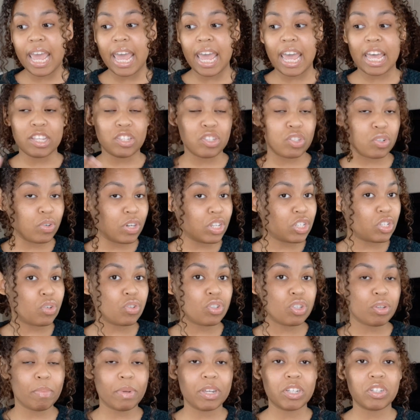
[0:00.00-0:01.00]
As soon as you
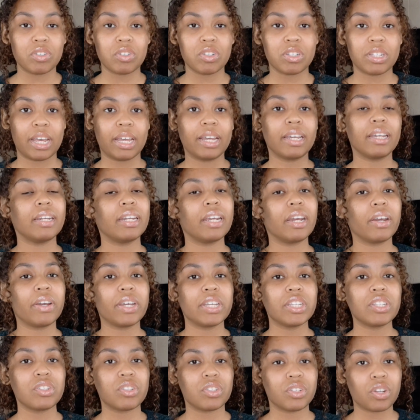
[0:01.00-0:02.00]
submit your
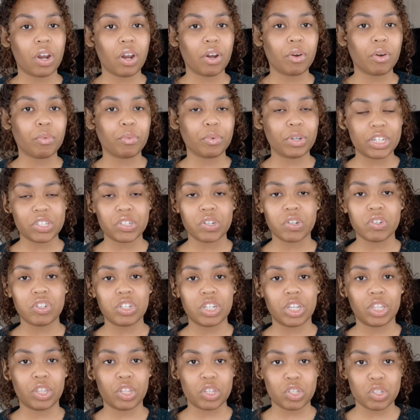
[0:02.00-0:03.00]
secondary, start
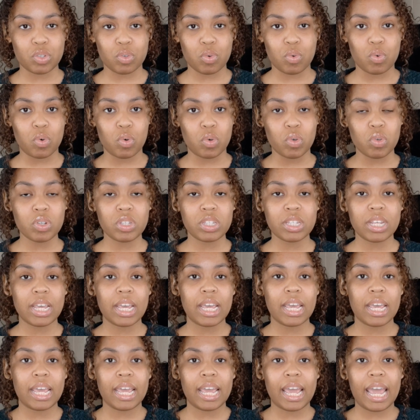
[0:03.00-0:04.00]
researching the schools
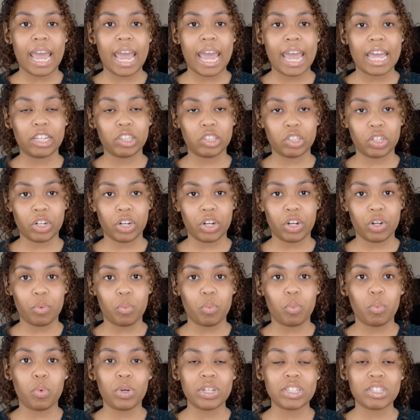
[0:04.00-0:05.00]
and learn
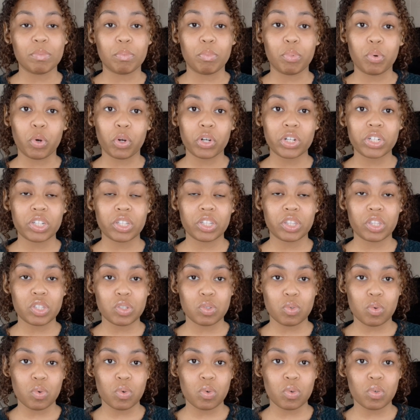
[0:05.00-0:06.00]
what's important to the
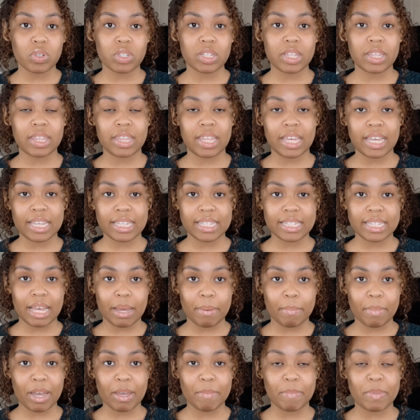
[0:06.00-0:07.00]
schools and things
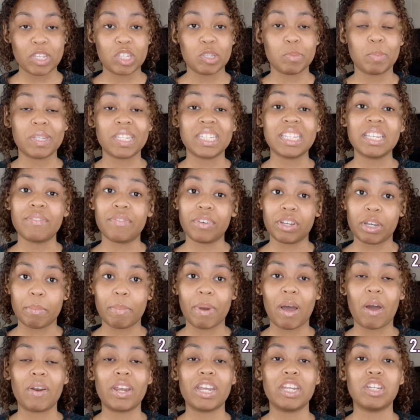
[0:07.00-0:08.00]
that might be specific
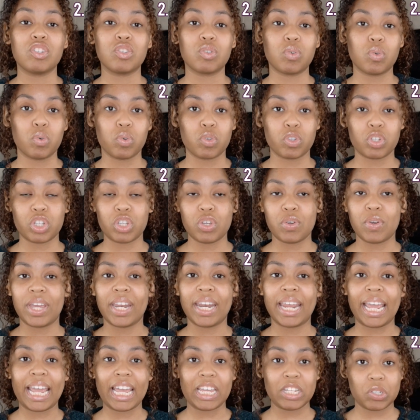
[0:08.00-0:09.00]
about each school so you can
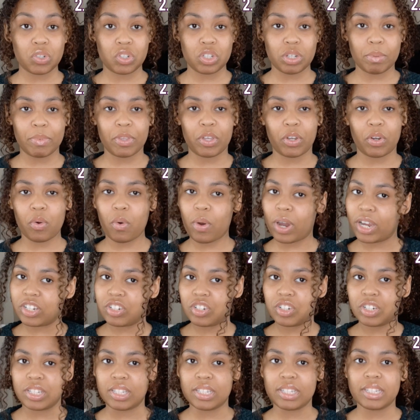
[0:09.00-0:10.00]
answer some of their
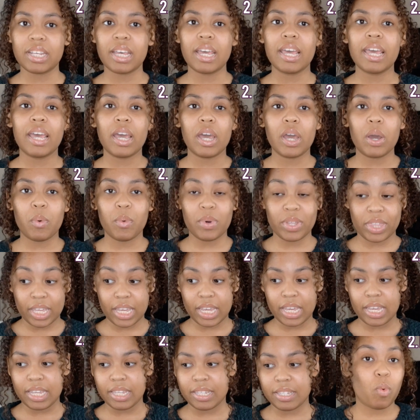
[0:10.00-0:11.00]
questions with
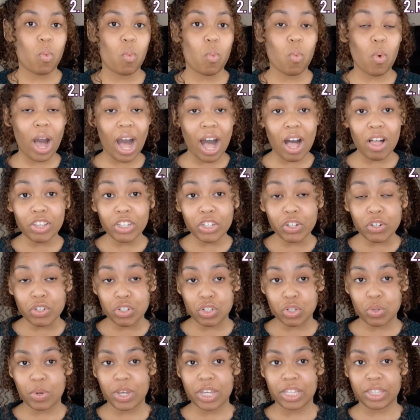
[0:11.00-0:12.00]
ease. While you're
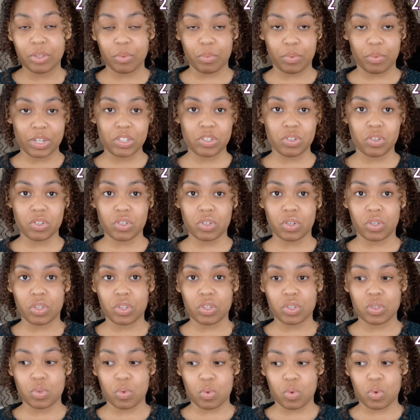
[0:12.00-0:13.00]
doing the research on the
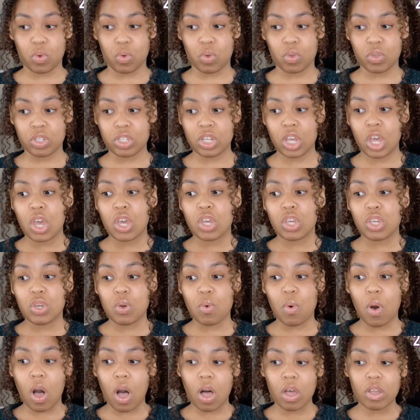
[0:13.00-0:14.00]
schools,
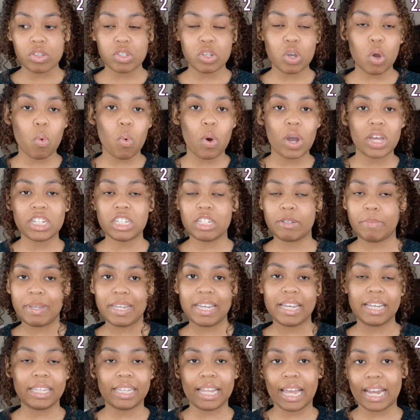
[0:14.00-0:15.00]
you also want to be
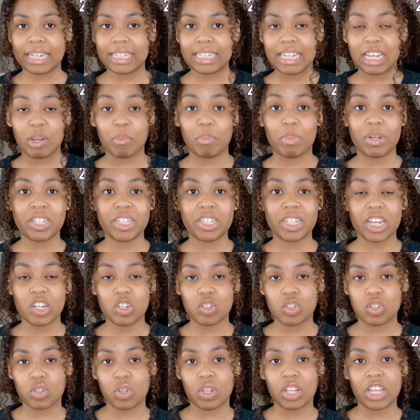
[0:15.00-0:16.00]
collecting
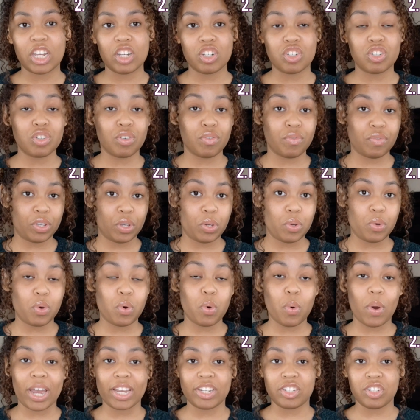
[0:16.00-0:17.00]
potential interview
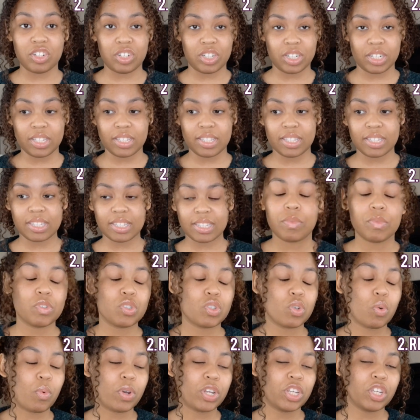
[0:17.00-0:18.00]
questions.
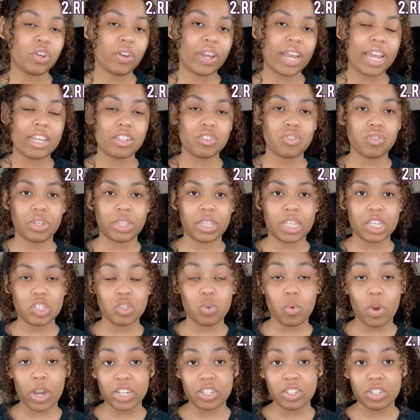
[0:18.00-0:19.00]
So when you're answering these
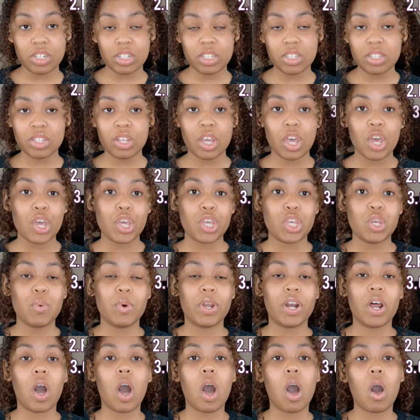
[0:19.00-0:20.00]
questions, you
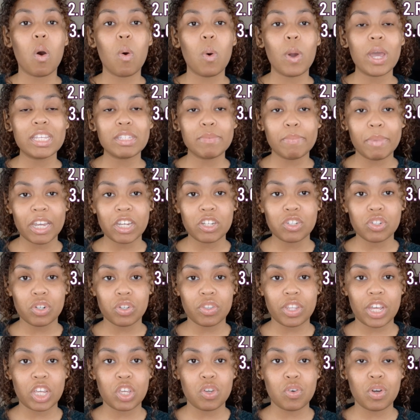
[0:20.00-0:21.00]
want to always make sure
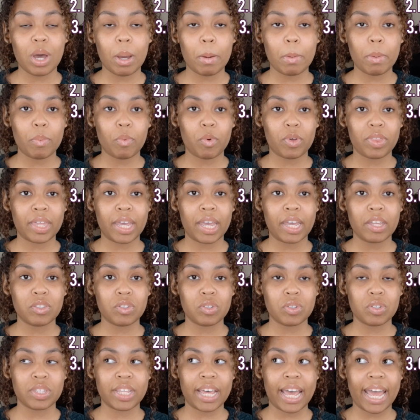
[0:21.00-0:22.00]
that you come up with
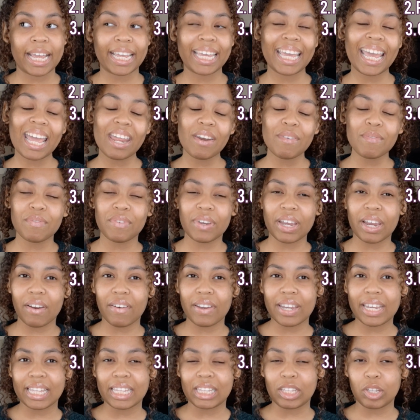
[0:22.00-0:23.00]
answers that can
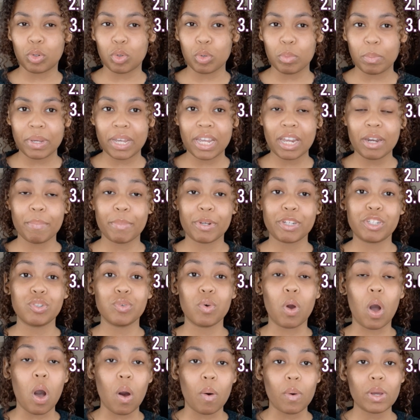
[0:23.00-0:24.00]
vary a little bit, but
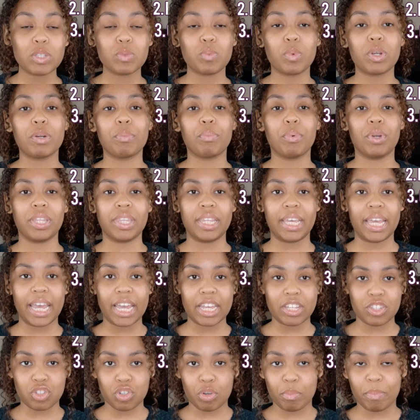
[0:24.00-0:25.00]
you always want to bring the
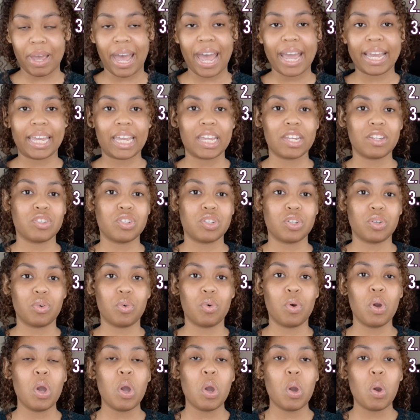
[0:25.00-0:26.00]
answer back
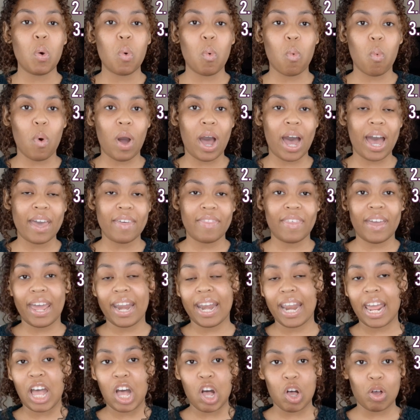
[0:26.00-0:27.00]
into why that
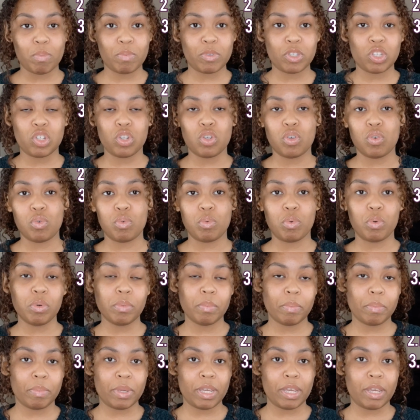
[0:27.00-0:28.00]
helps you
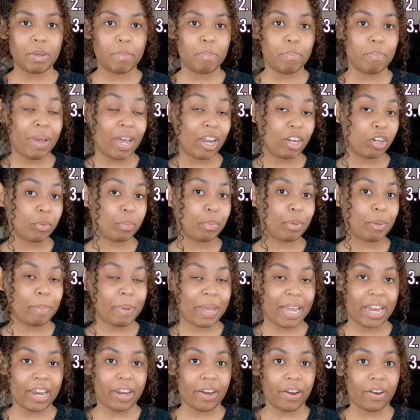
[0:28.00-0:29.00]
be better
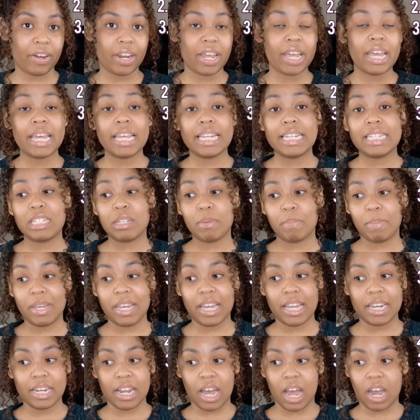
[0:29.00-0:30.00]
prepared to be
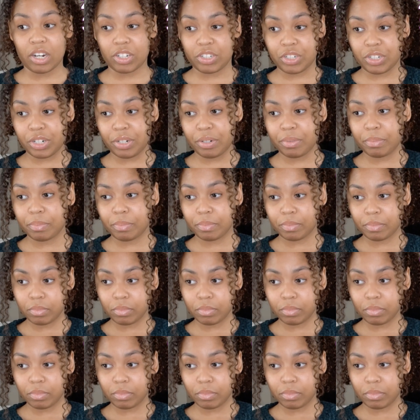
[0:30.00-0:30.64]
a doctor.